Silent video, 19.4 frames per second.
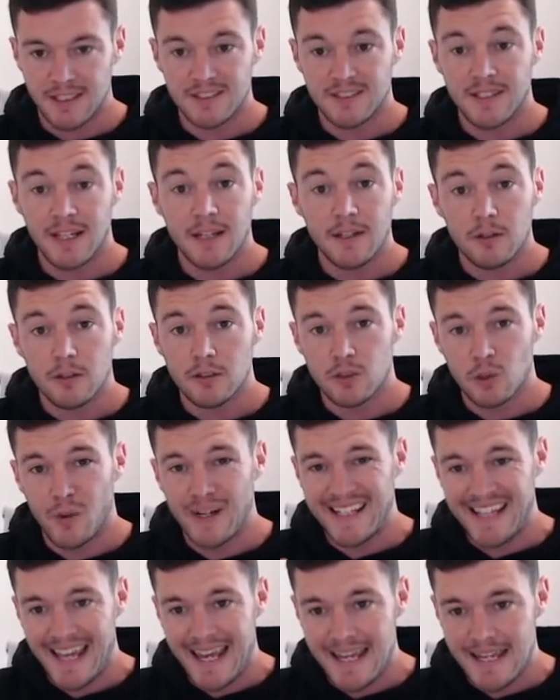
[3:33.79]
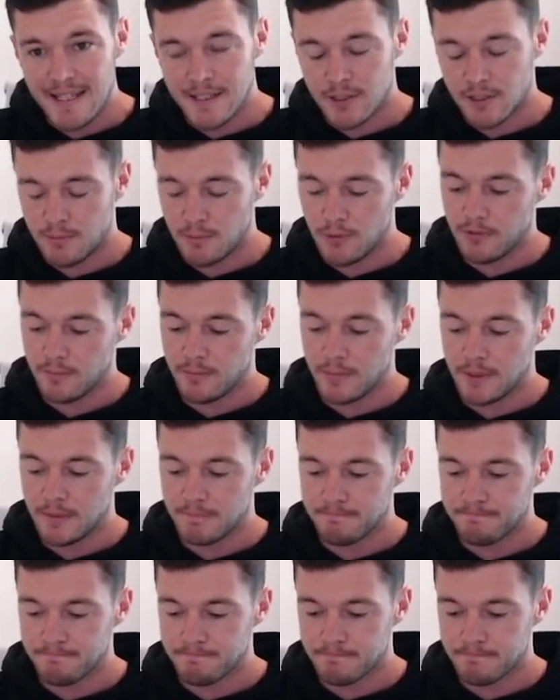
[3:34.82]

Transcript: So now you've got a 28-inch movement.